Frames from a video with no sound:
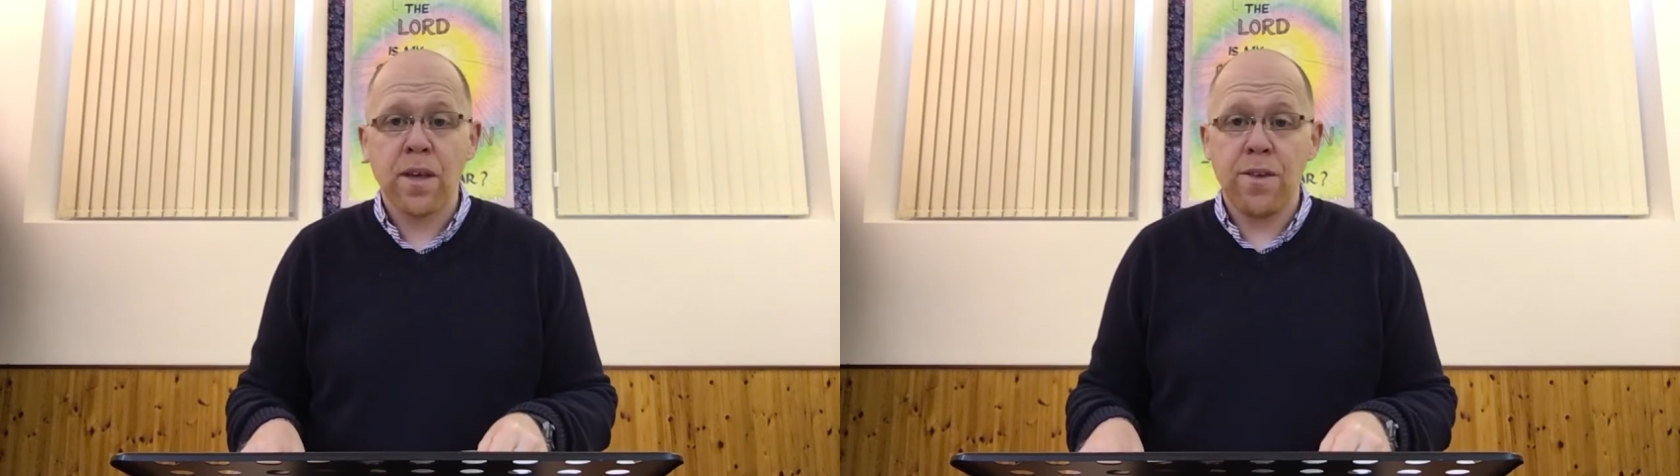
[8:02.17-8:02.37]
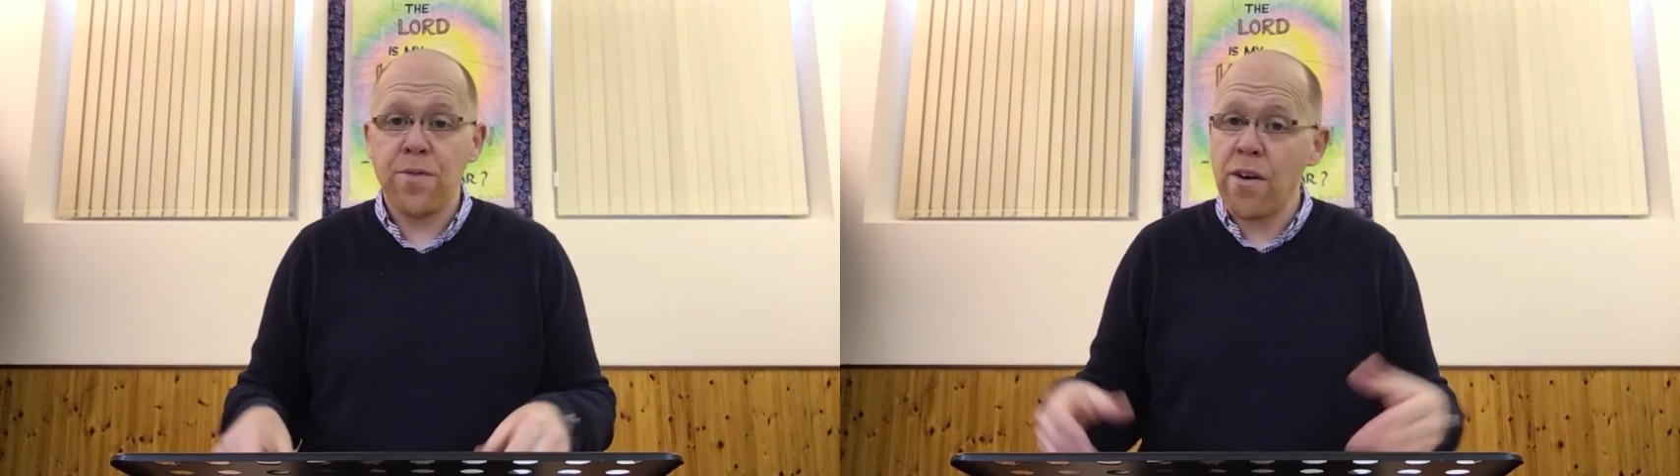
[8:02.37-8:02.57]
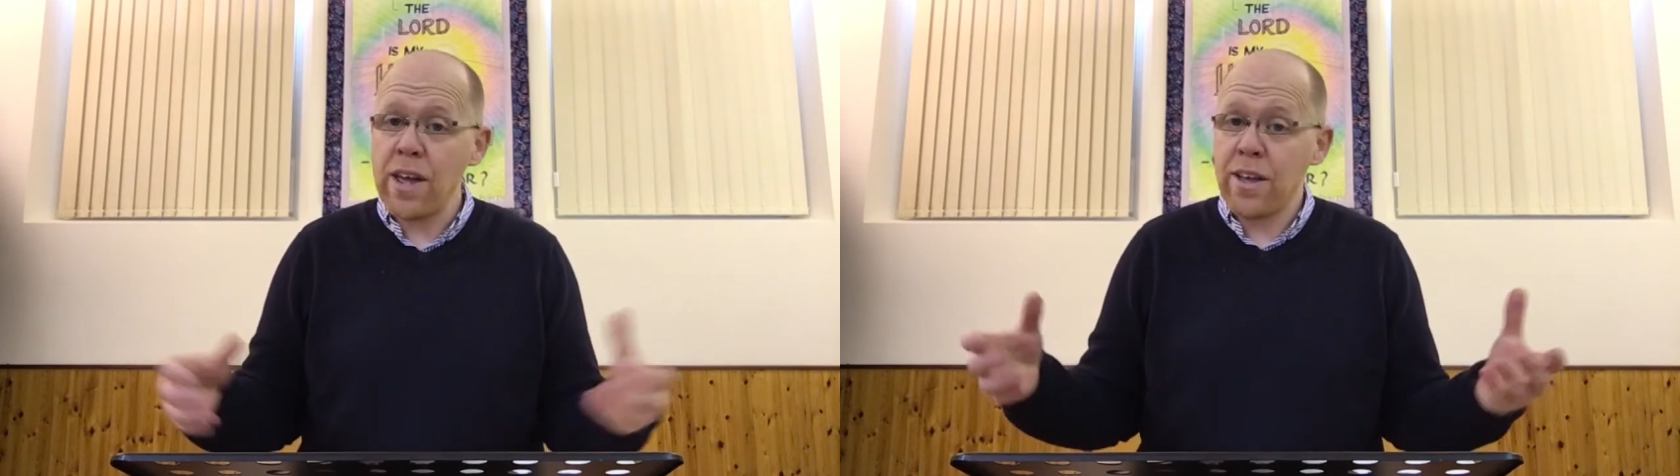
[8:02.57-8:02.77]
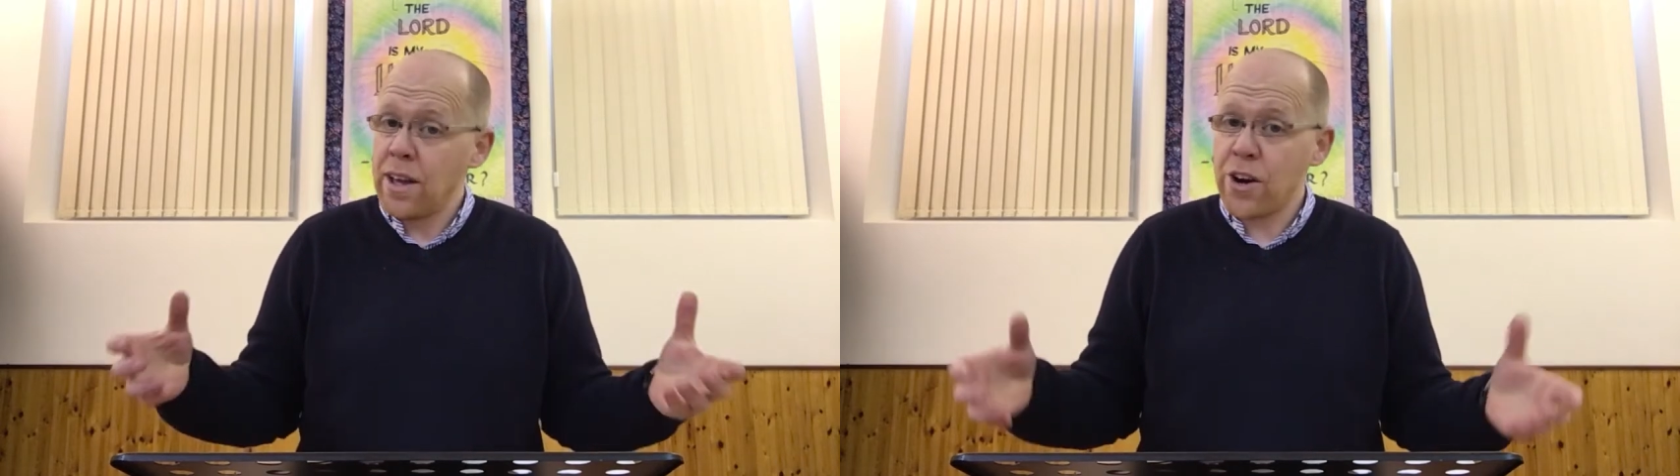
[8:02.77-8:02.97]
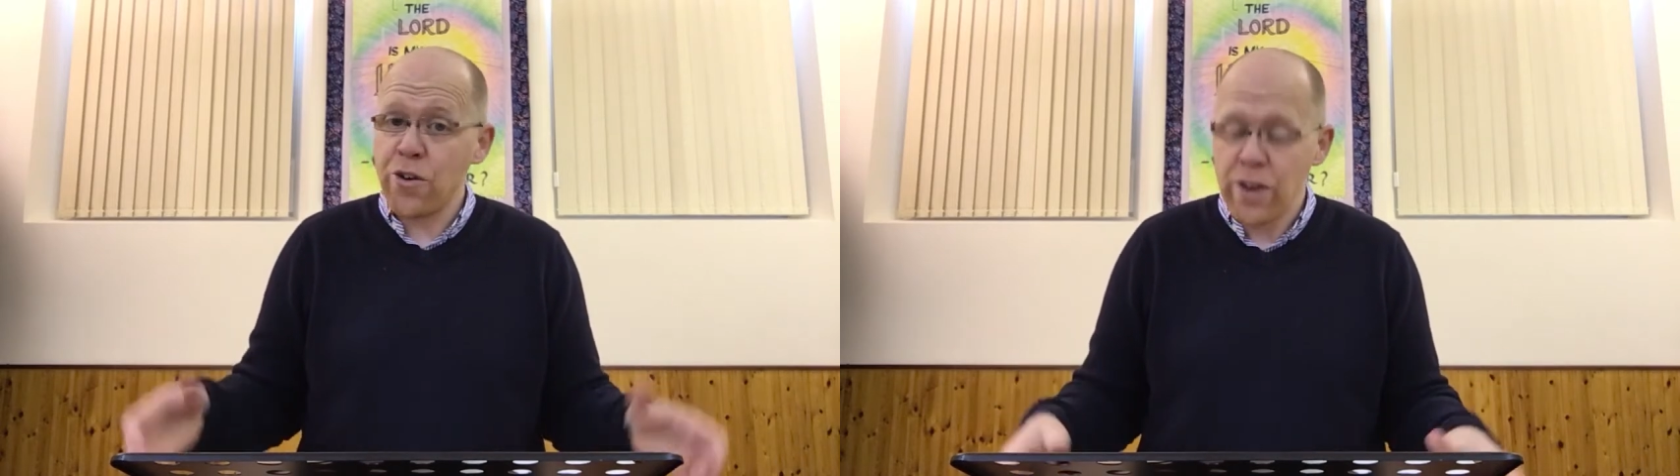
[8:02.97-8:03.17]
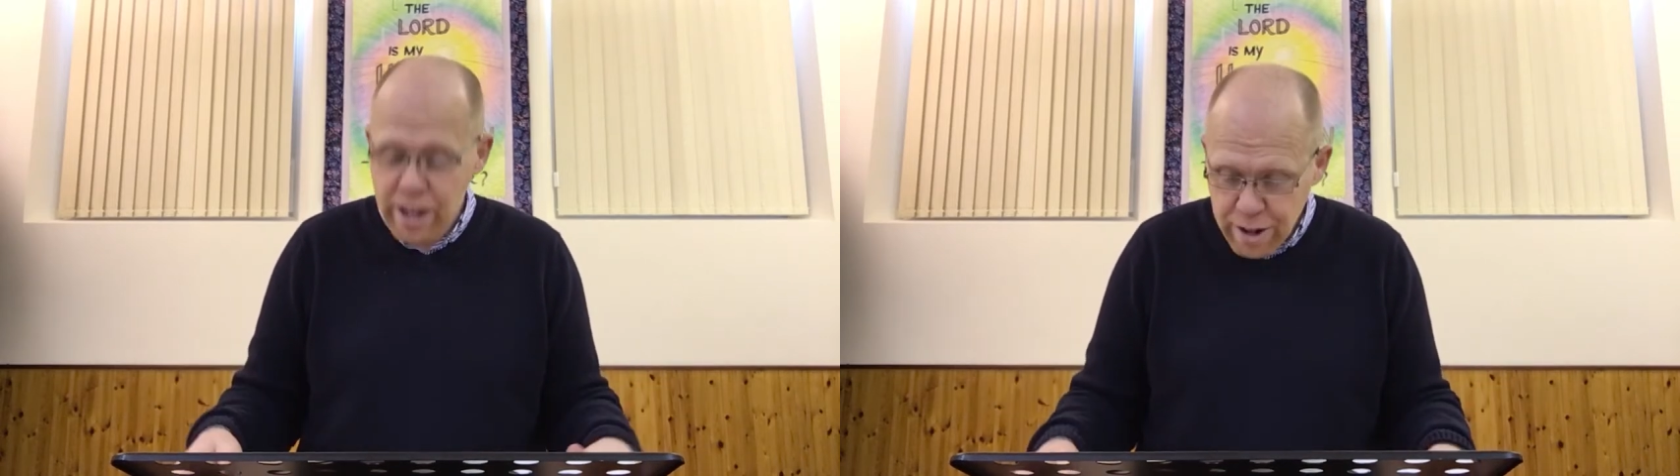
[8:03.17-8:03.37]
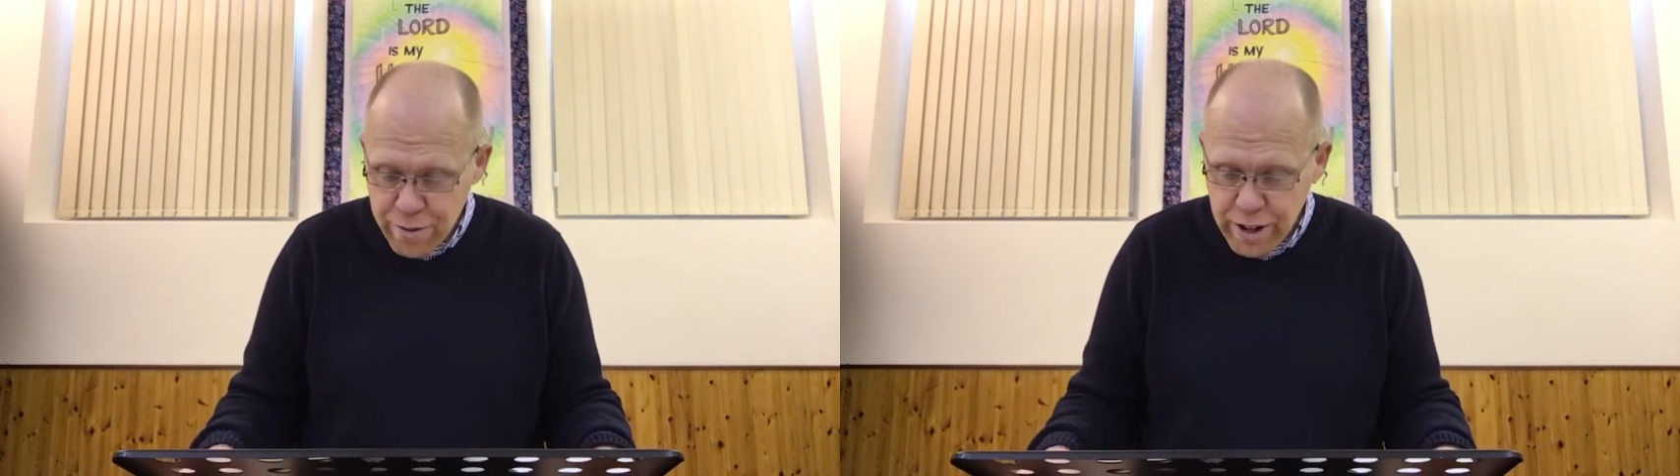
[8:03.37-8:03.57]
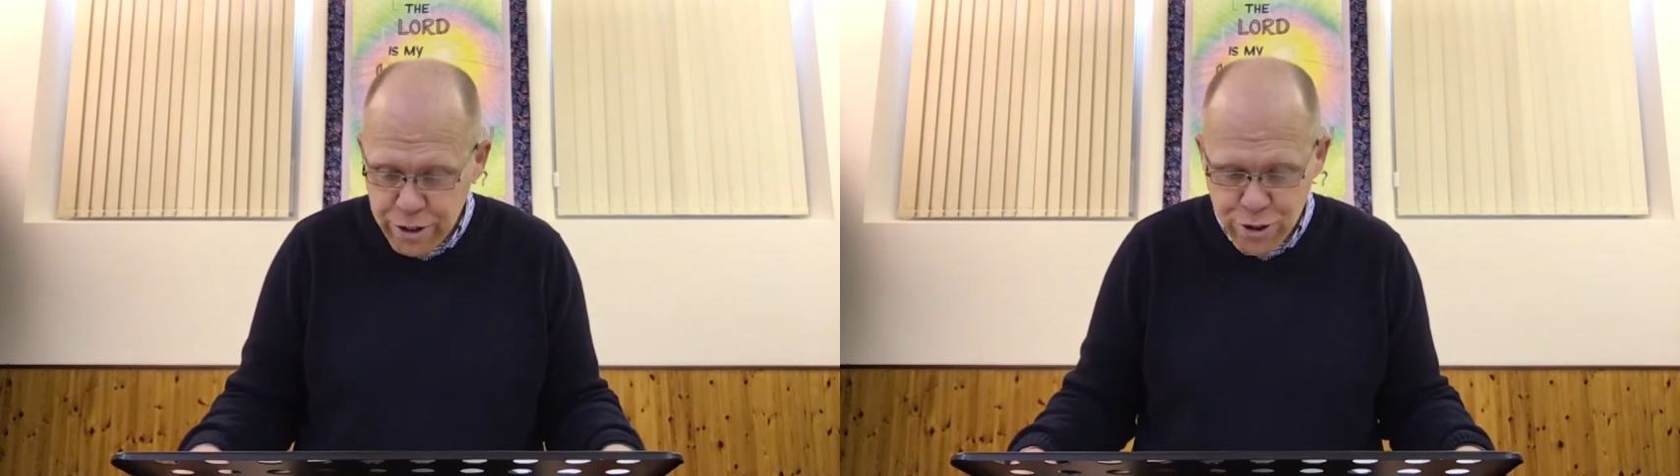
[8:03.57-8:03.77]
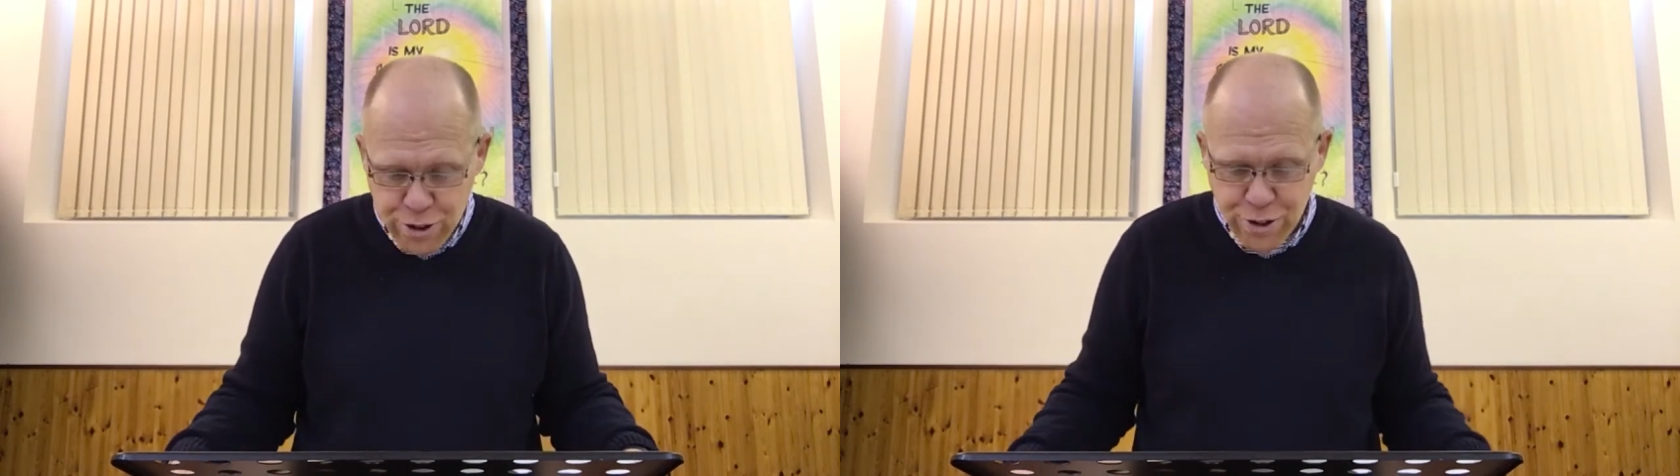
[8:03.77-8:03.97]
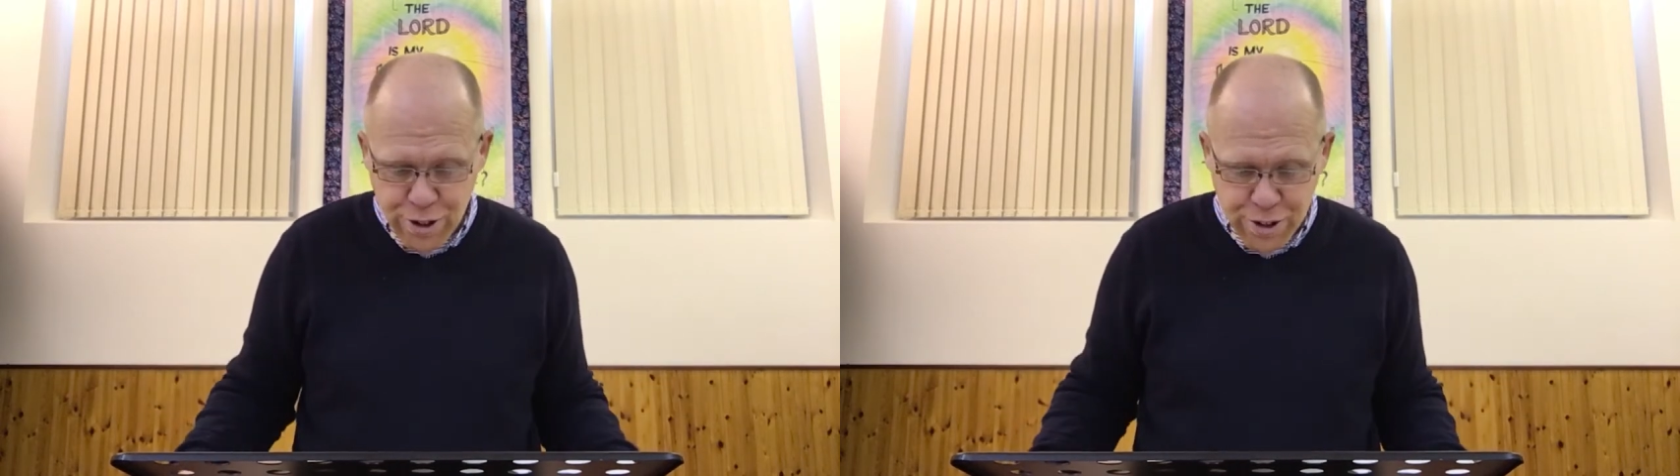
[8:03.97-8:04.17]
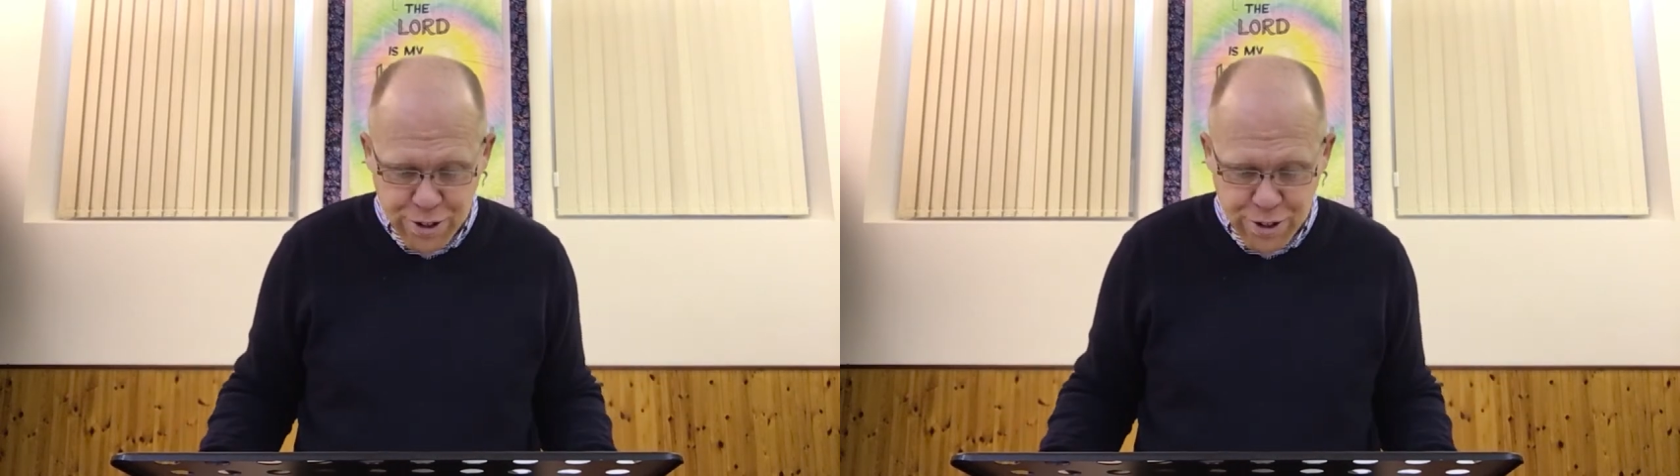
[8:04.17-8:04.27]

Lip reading: and very creative excuses.